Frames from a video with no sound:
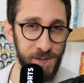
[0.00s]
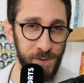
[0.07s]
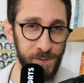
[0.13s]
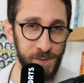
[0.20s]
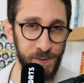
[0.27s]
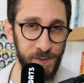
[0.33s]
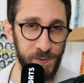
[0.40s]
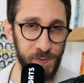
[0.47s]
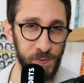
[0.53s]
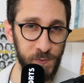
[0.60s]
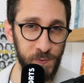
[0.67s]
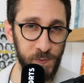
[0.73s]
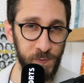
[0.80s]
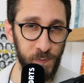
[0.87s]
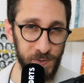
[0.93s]
News
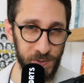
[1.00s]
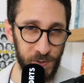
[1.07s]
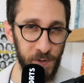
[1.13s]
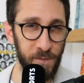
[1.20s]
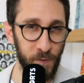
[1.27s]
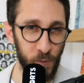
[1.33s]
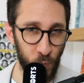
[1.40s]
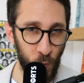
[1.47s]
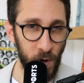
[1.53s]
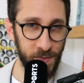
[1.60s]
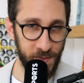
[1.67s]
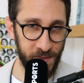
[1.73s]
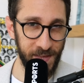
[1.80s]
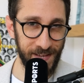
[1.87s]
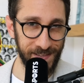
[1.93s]
was good for one
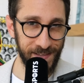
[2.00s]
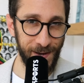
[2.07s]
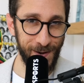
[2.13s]
thing,